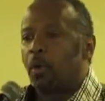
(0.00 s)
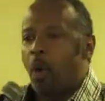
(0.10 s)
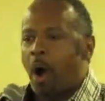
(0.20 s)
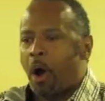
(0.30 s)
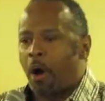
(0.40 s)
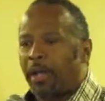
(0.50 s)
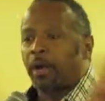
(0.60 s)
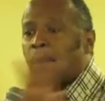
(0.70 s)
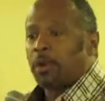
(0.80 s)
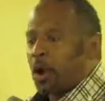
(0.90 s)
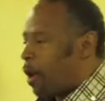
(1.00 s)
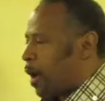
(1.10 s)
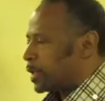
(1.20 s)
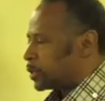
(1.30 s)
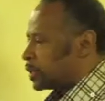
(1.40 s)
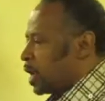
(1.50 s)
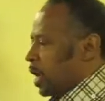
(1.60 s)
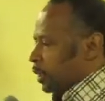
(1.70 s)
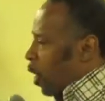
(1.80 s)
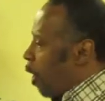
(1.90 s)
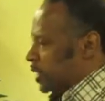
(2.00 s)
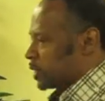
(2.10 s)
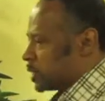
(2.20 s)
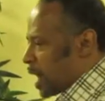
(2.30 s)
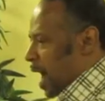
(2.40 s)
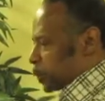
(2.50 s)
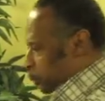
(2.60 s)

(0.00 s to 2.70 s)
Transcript: wall and on the horses, the horses got